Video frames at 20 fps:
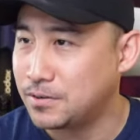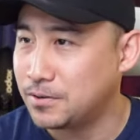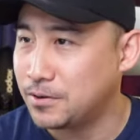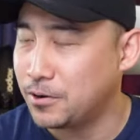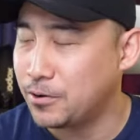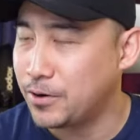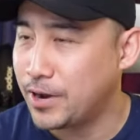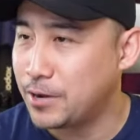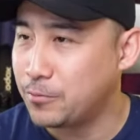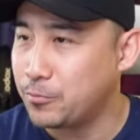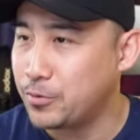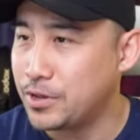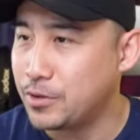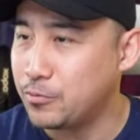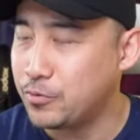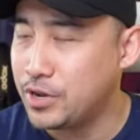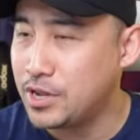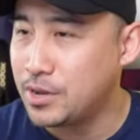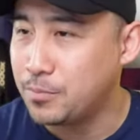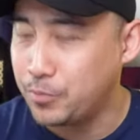All right, we
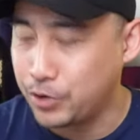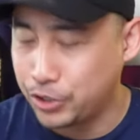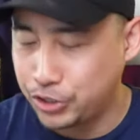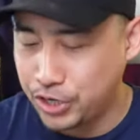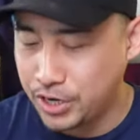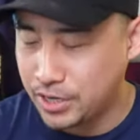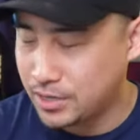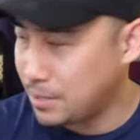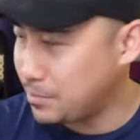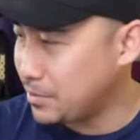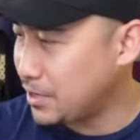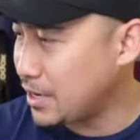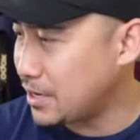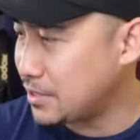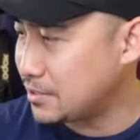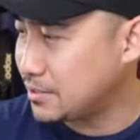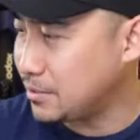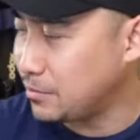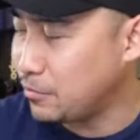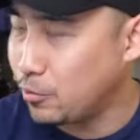really appreciate it. Let me get
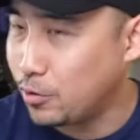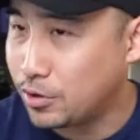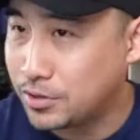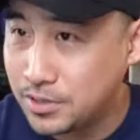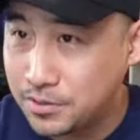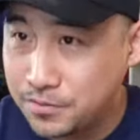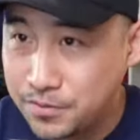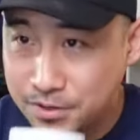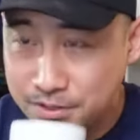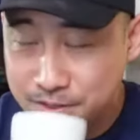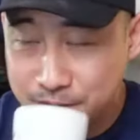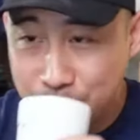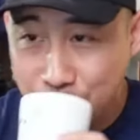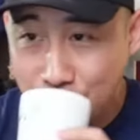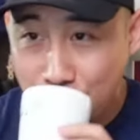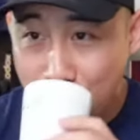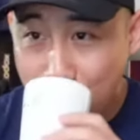a sip of water first.